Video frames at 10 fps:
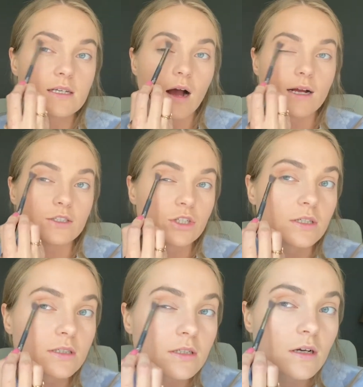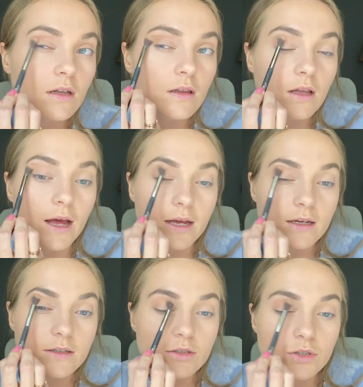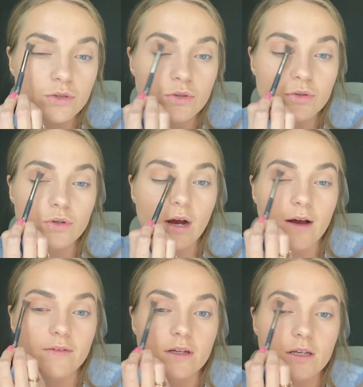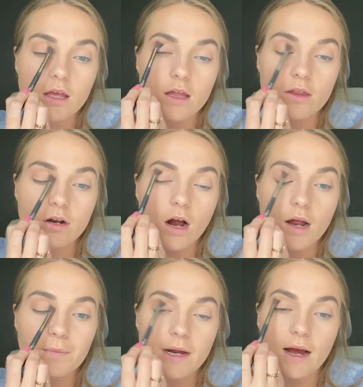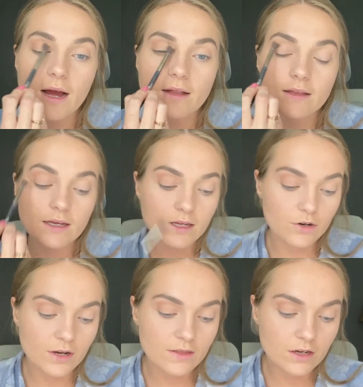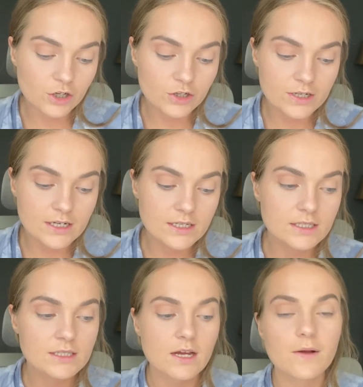I just like to have it either on my eyelid or in the crease